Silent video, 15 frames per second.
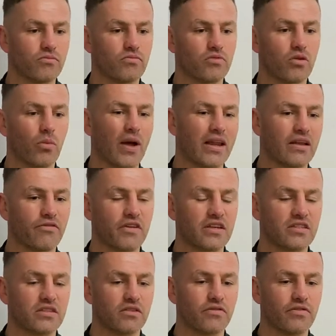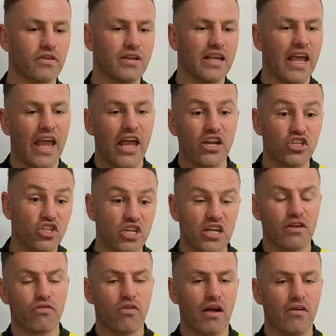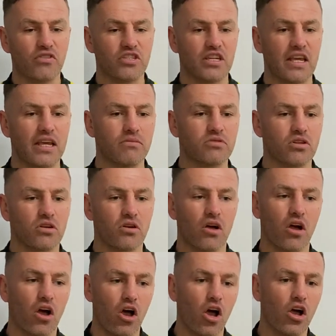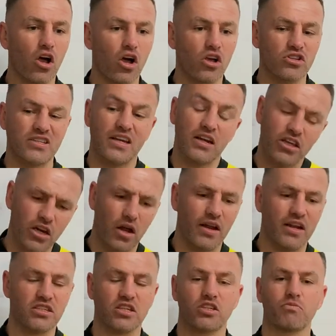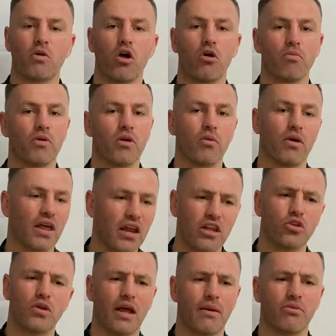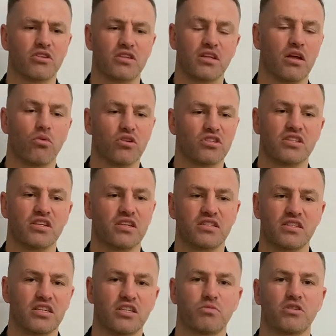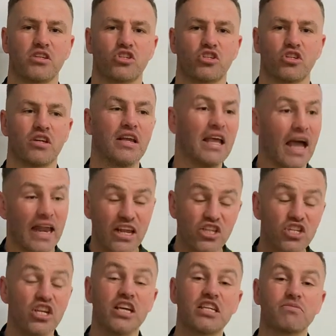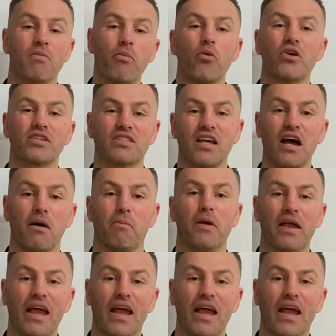the way that things have engineered for other teams, I, I, will say that, you know, that's a Spartan, on Brittle. They only do that because they don't want to see us in this position. And it cheers my boys up.